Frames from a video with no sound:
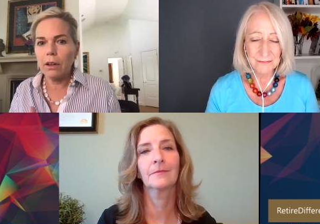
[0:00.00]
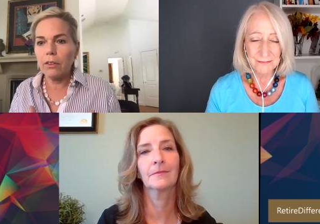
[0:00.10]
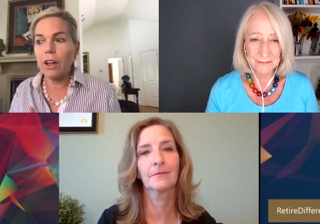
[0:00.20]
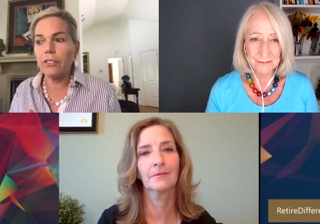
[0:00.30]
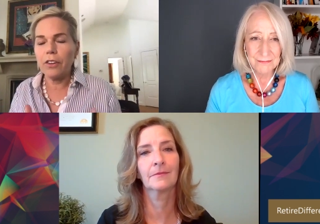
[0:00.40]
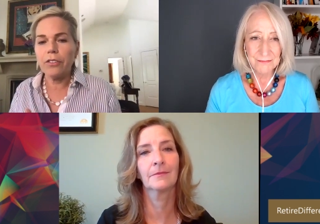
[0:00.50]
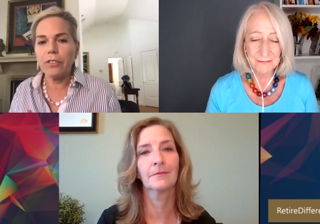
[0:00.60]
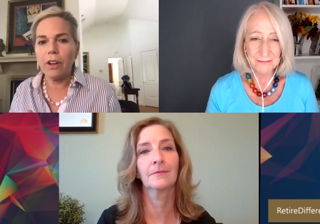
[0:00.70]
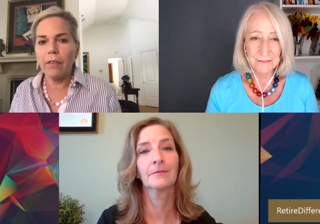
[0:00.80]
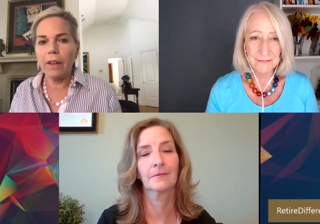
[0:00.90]
Speaker 1: it
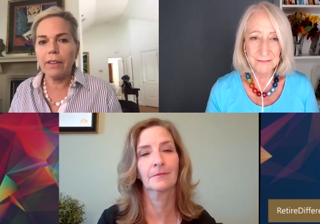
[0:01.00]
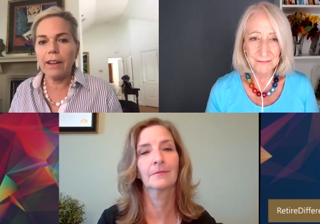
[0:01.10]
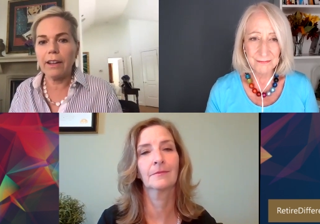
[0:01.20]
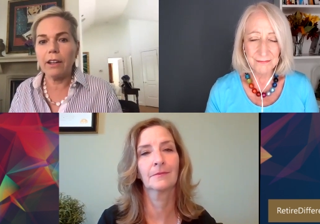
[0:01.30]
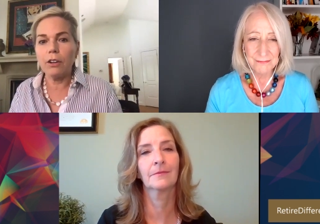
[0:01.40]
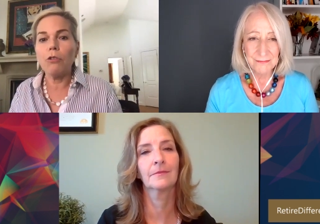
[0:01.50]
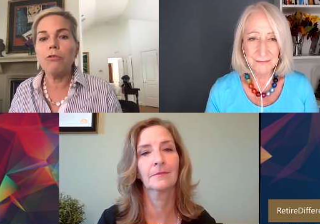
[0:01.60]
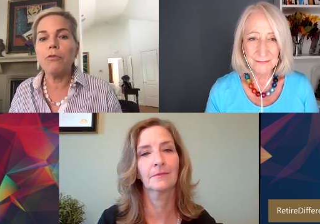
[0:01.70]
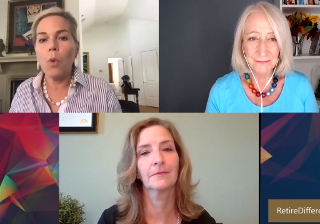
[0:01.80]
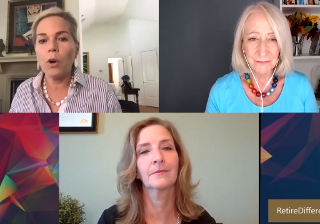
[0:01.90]
doesn't sound like they can
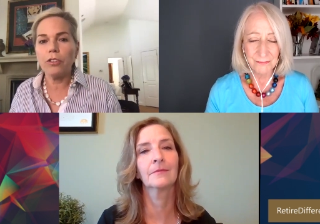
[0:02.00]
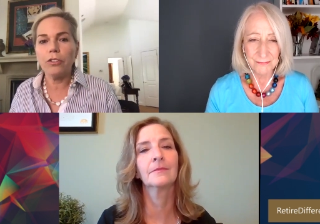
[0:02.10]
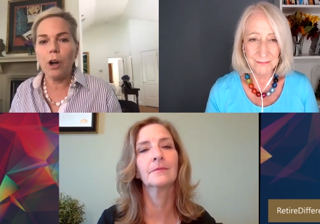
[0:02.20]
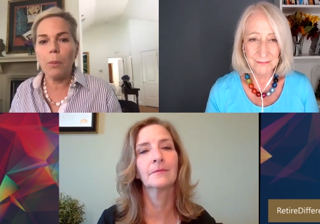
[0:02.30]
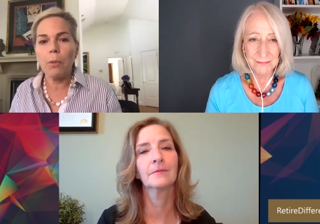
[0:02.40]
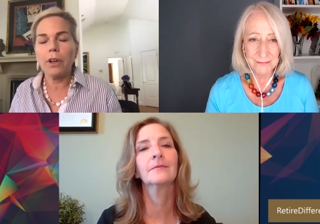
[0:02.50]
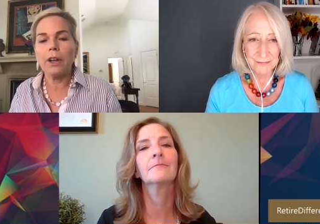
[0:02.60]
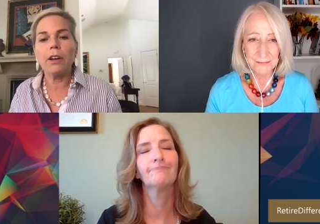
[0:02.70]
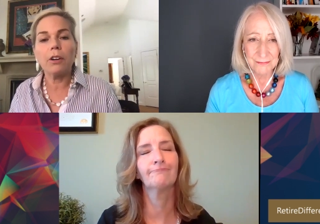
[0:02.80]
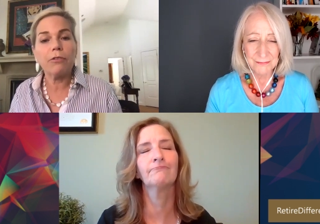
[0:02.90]
afford to stop working.
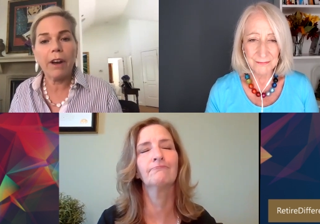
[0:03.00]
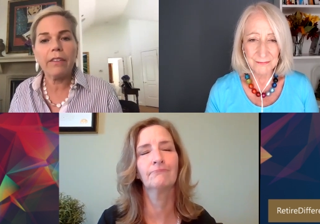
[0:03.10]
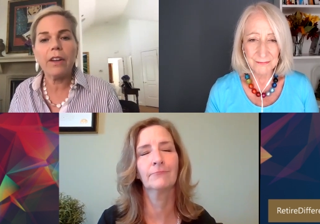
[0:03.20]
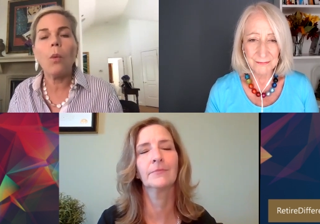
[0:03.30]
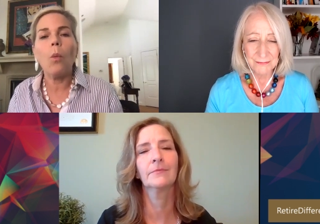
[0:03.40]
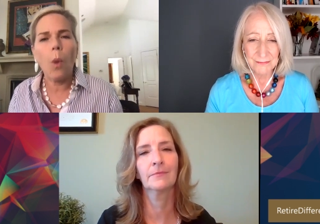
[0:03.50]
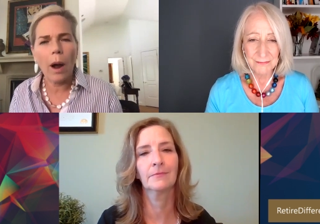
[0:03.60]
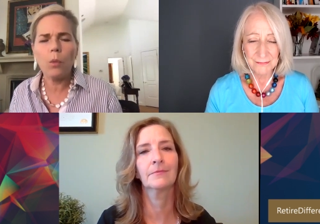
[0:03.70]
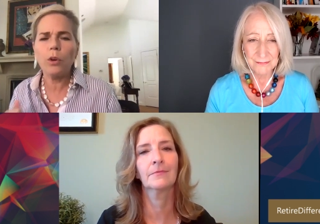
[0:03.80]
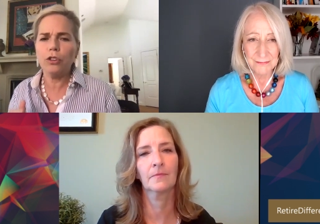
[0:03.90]
And frankly, why
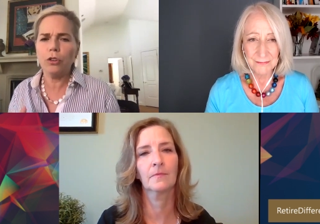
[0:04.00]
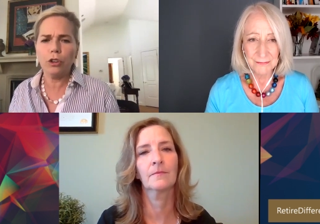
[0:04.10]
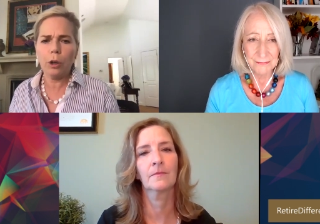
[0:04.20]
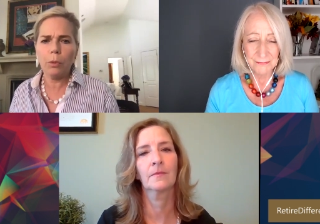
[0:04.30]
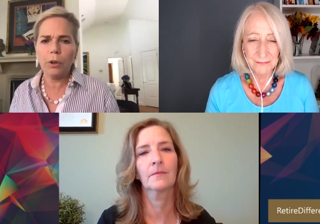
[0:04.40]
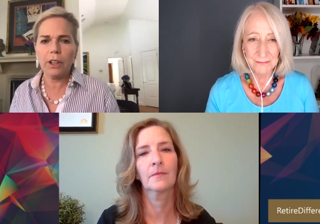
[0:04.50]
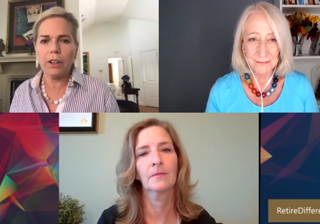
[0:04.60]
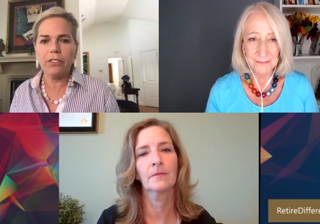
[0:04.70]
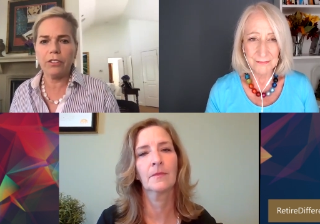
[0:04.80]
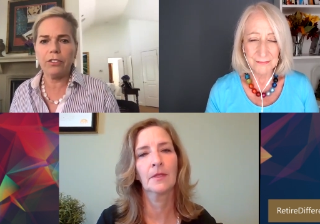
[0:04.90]
would you stop working
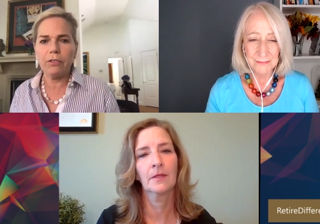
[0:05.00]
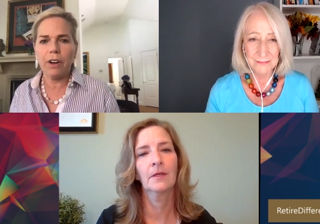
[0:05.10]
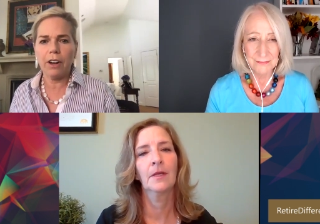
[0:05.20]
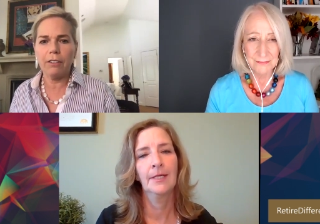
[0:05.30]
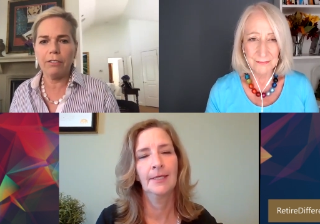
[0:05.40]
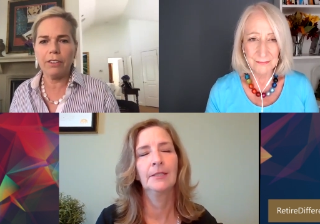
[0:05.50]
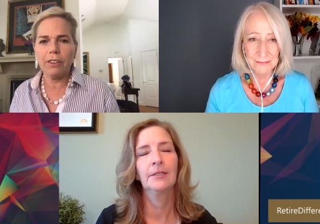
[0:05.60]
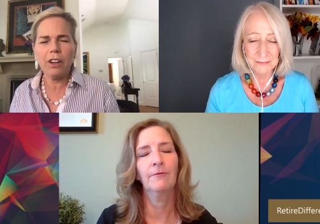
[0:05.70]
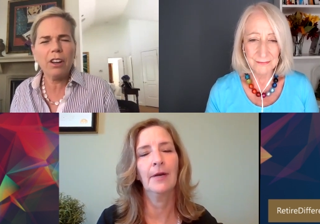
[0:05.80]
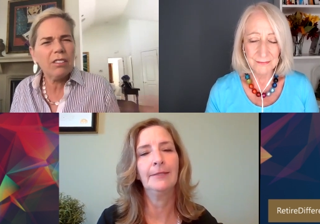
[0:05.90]
at
Speaker 2: 65?
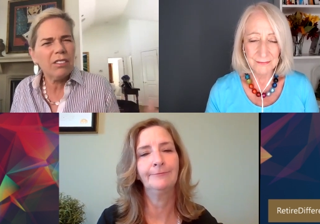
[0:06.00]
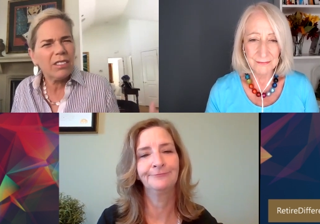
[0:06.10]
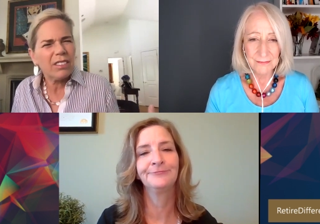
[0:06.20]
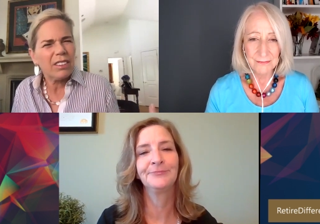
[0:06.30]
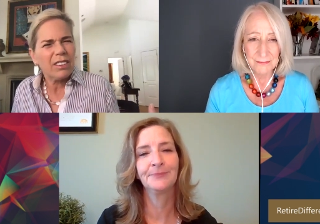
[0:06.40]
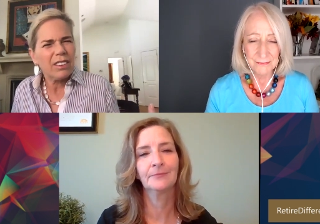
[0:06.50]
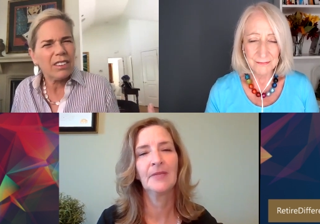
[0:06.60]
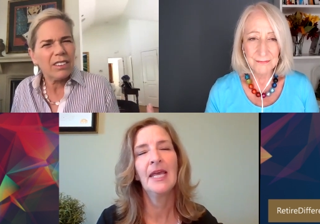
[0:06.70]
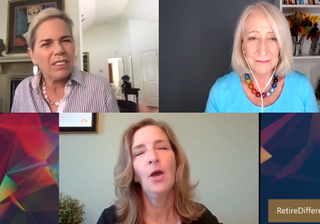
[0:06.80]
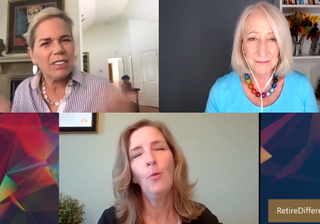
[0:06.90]
You know? Right.
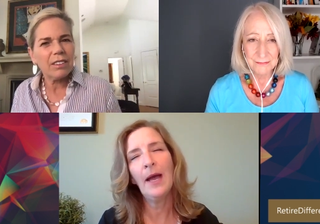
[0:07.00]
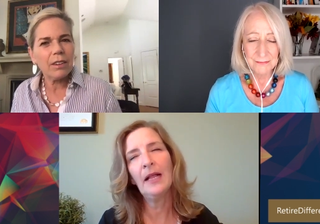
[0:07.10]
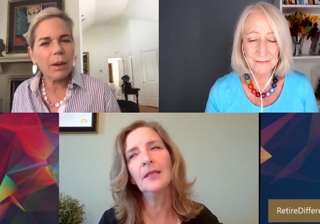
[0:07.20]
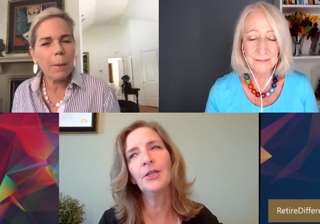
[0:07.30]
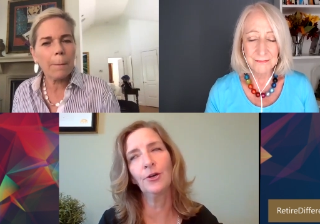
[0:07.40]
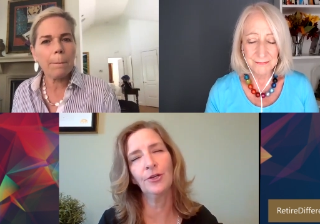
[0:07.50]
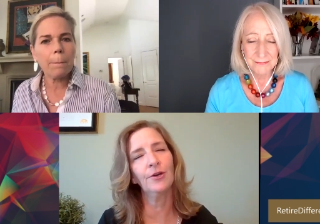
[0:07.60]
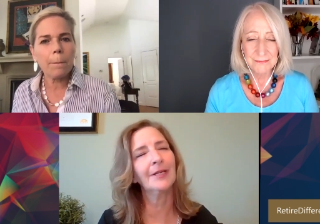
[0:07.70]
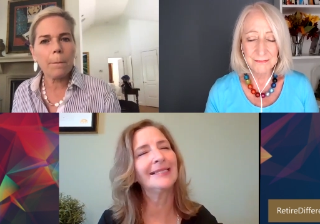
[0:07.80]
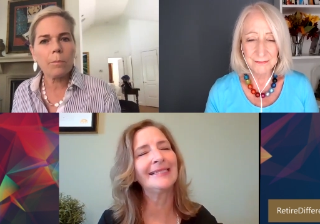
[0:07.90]
Well, you're
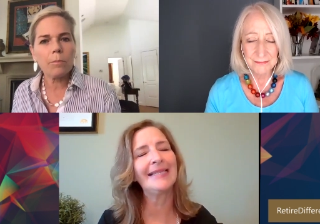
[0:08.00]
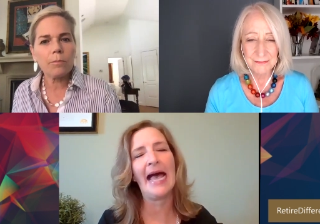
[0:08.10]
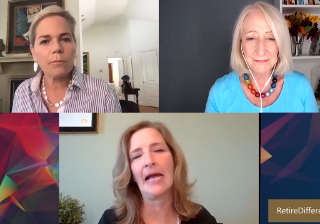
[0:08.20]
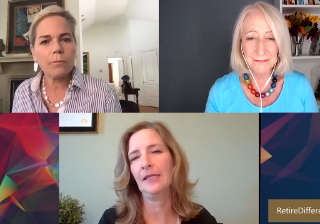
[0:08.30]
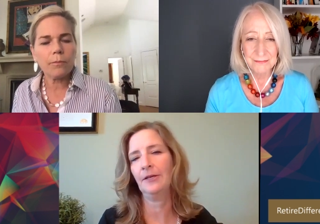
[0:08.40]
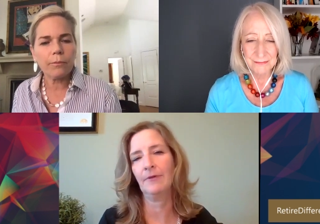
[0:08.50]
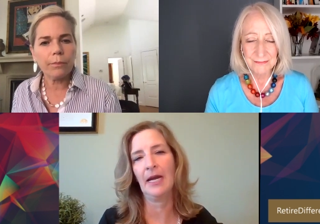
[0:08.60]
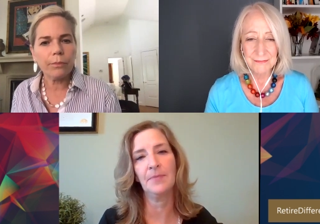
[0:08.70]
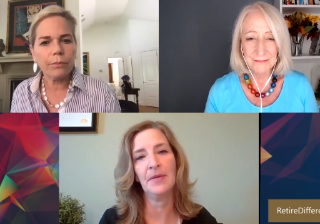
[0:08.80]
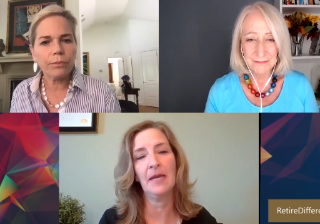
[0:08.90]
you're exactly
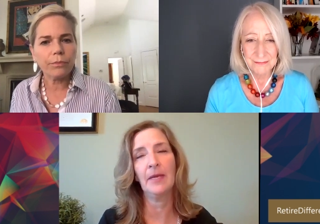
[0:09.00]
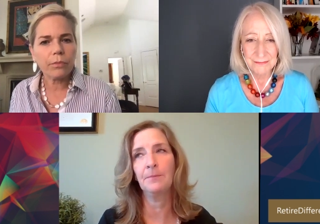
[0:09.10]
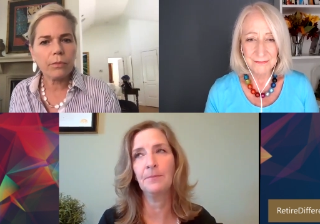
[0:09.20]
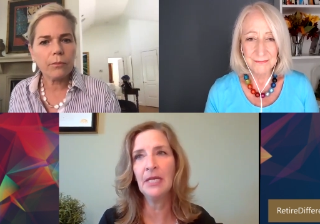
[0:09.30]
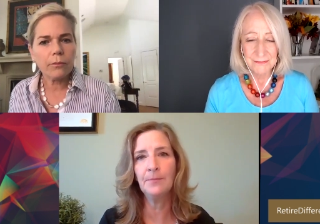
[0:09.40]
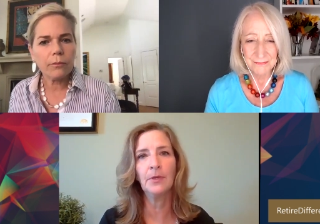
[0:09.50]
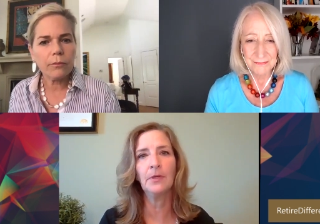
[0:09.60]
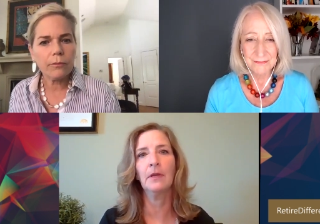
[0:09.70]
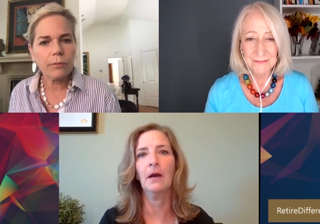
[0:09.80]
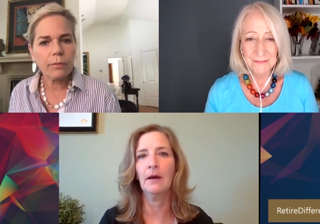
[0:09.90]
right, Pam. And
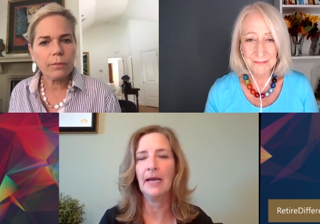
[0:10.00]
people are